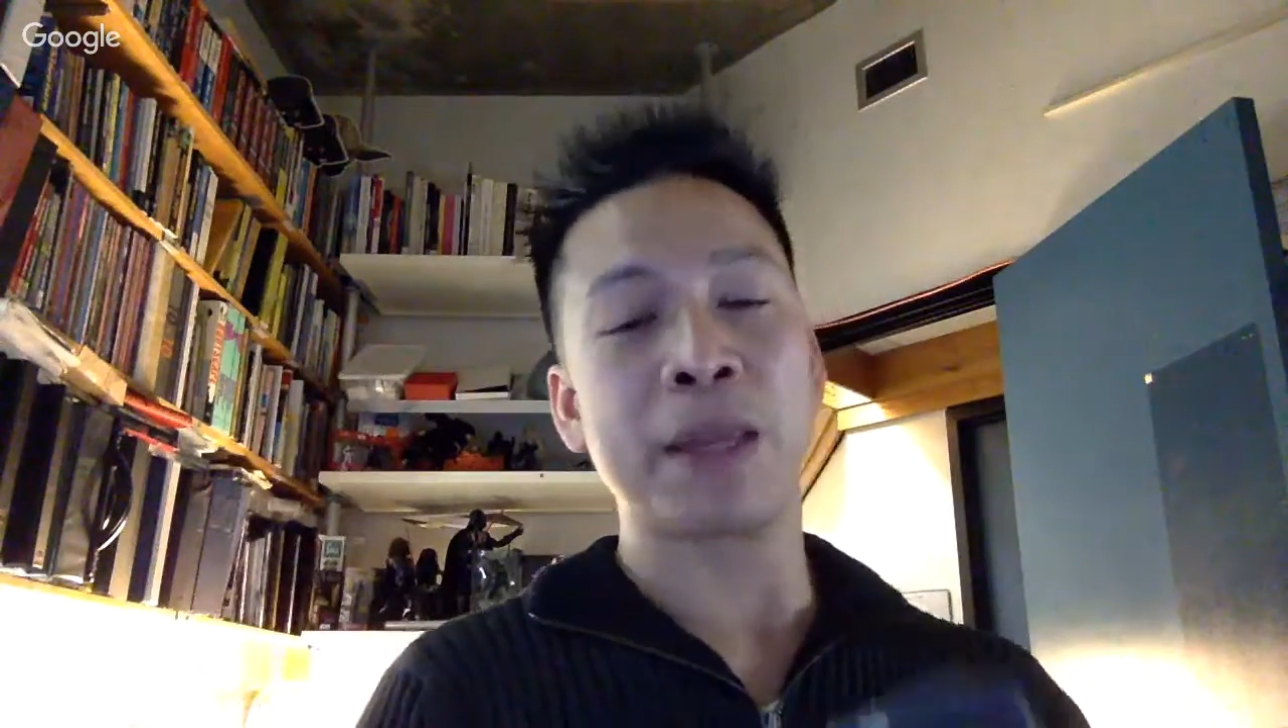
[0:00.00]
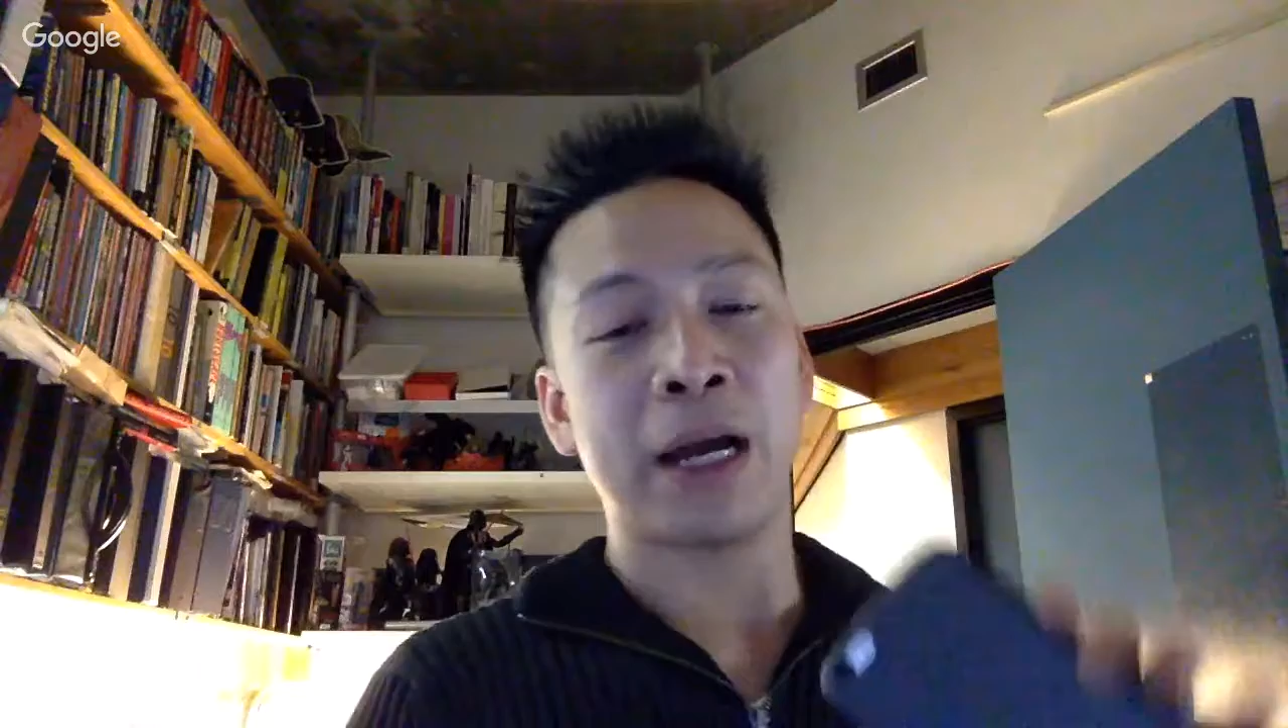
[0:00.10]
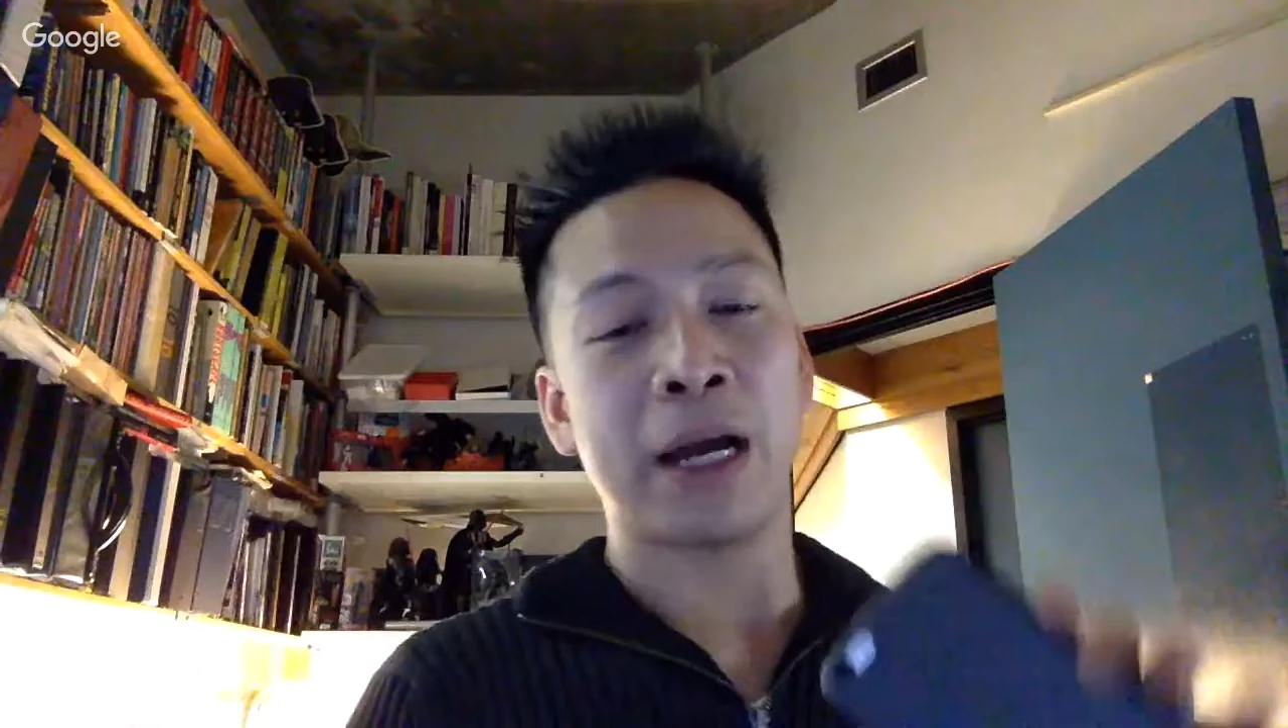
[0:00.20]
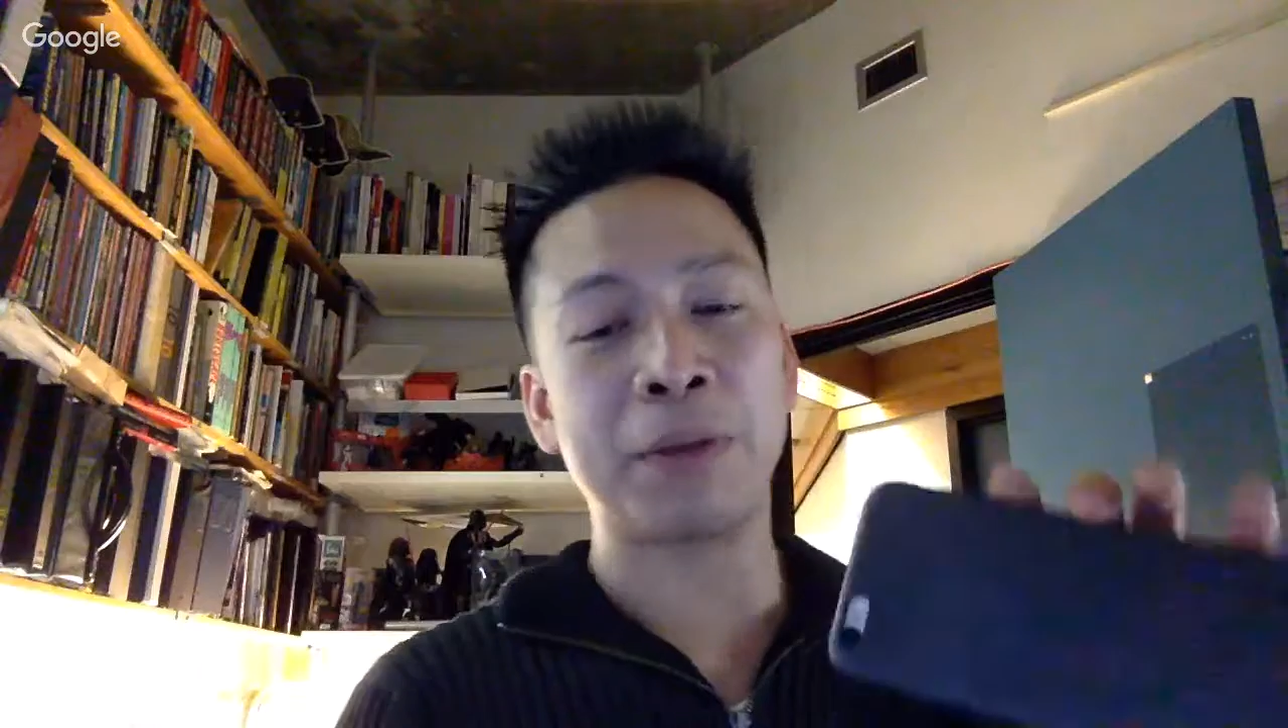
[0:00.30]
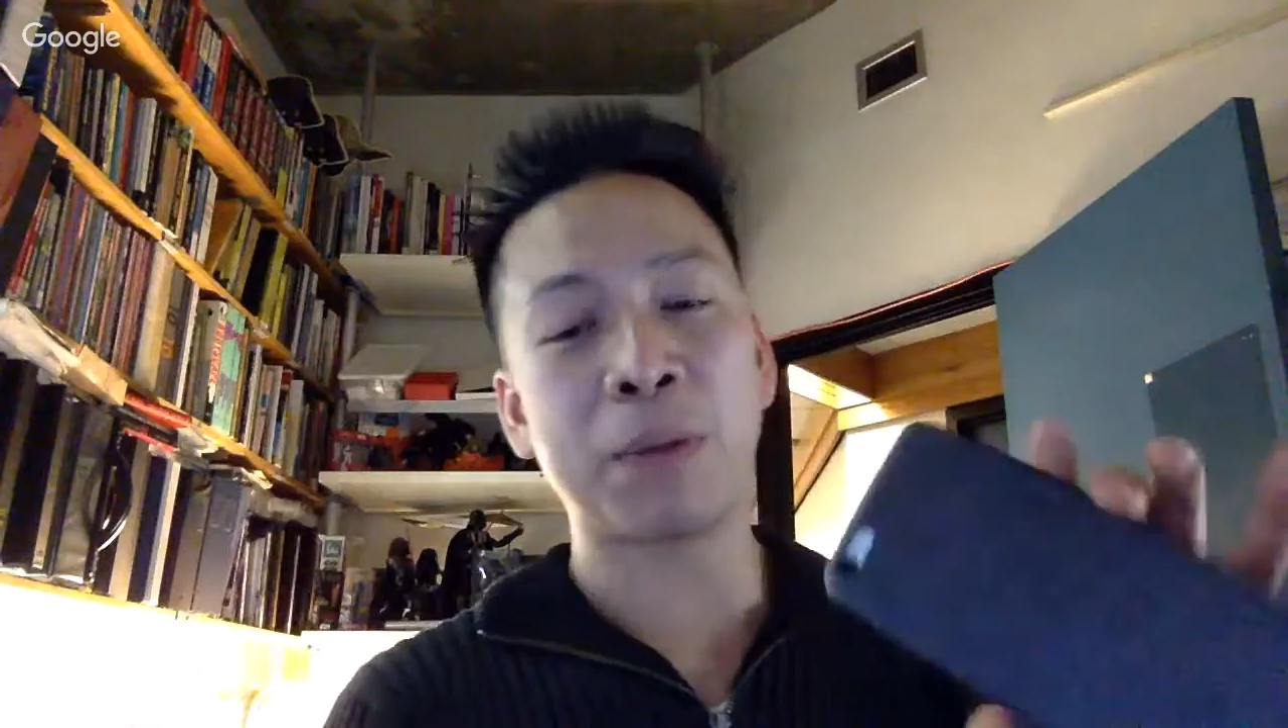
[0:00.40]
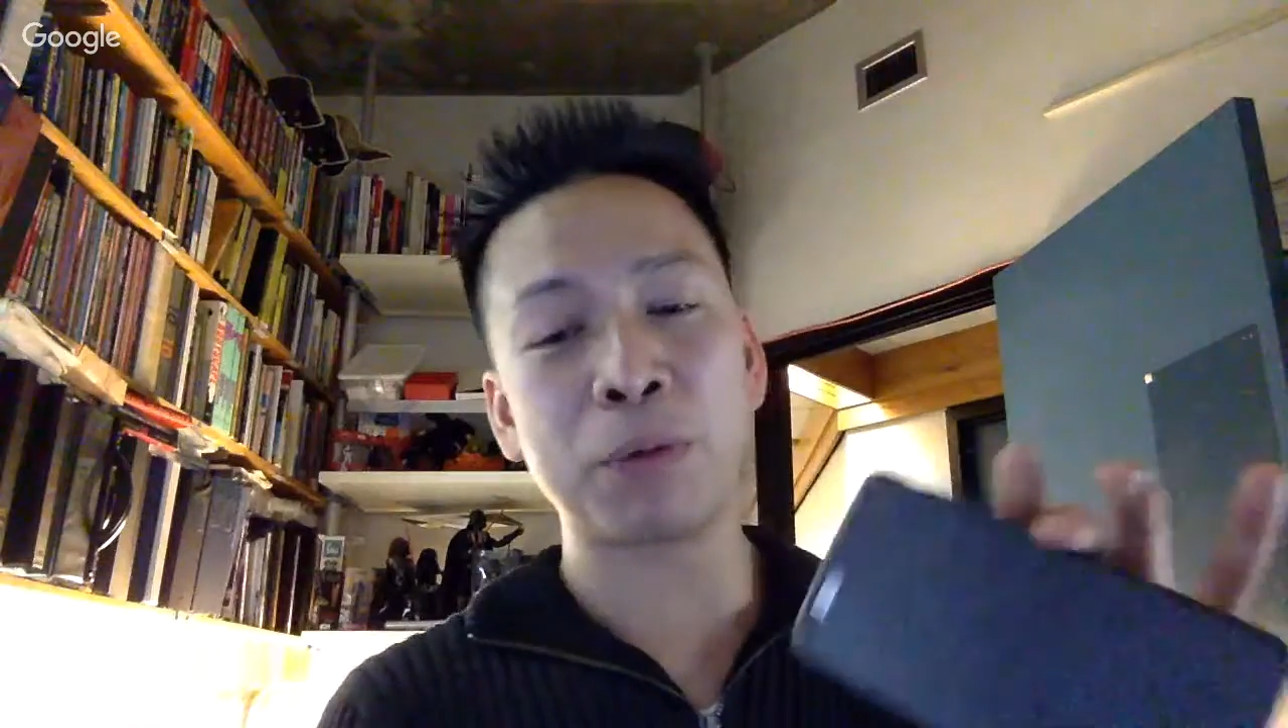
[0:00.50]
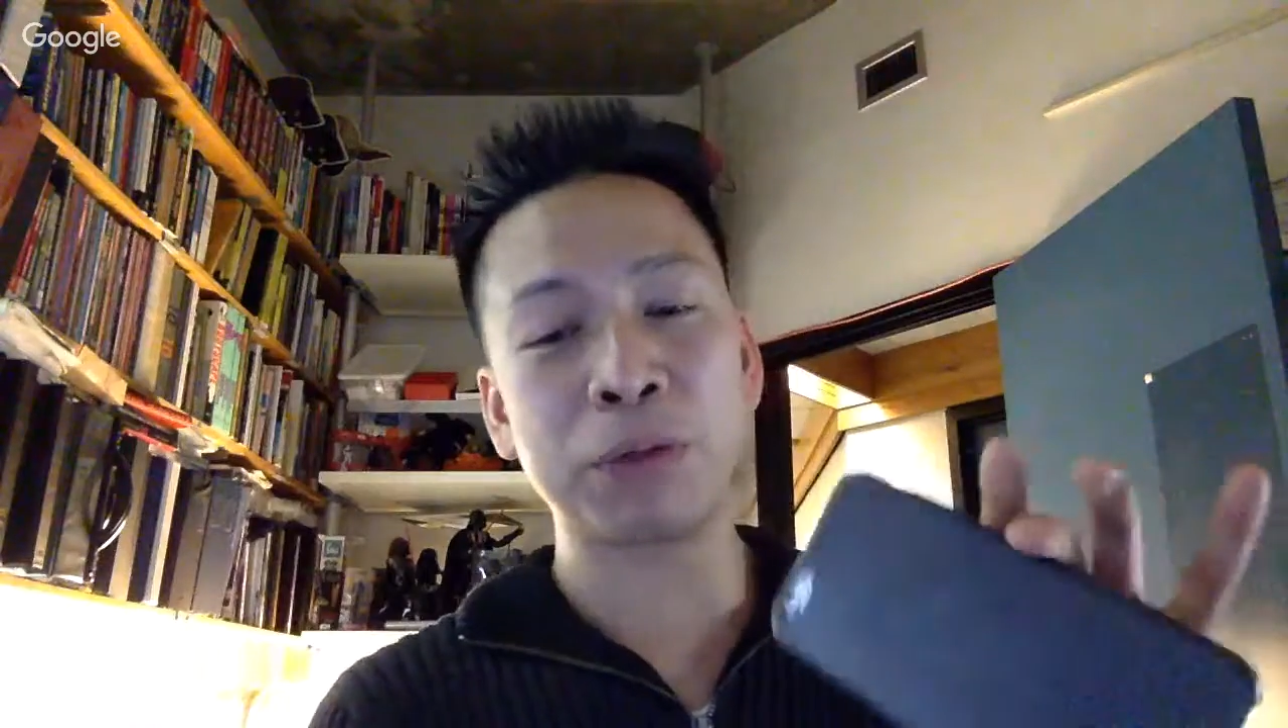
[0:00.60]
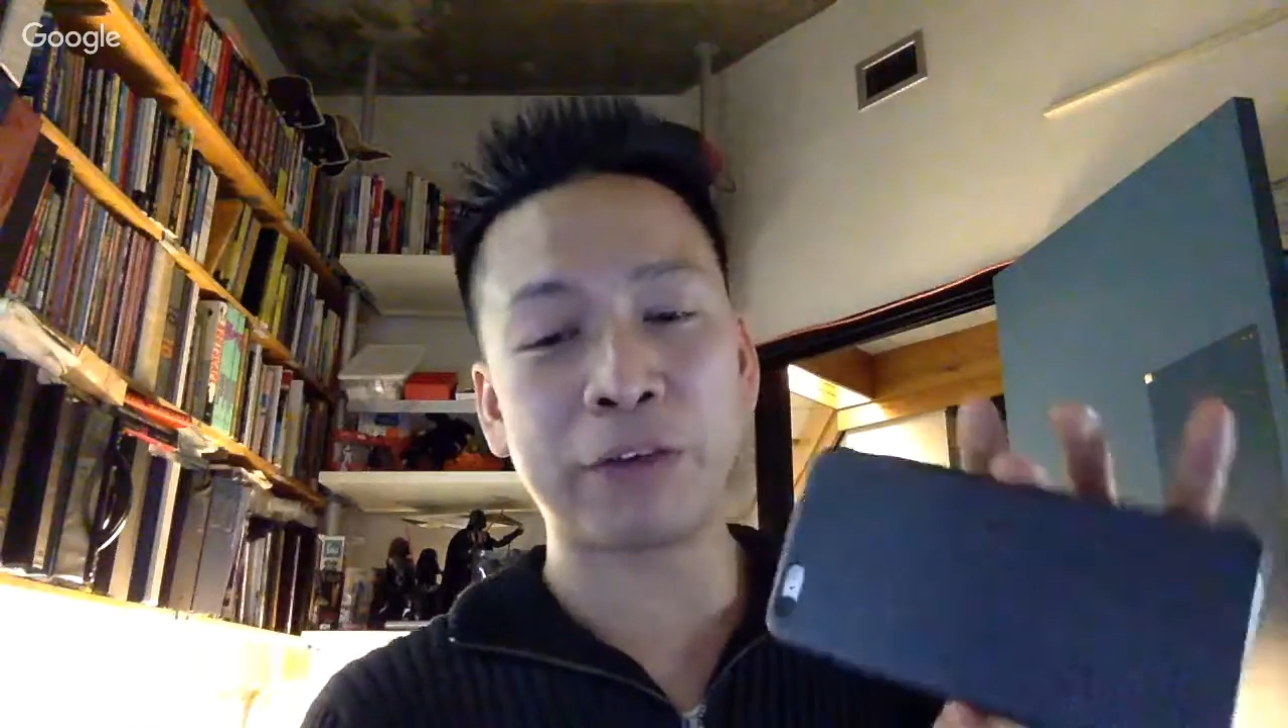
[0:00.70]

I mean, remember when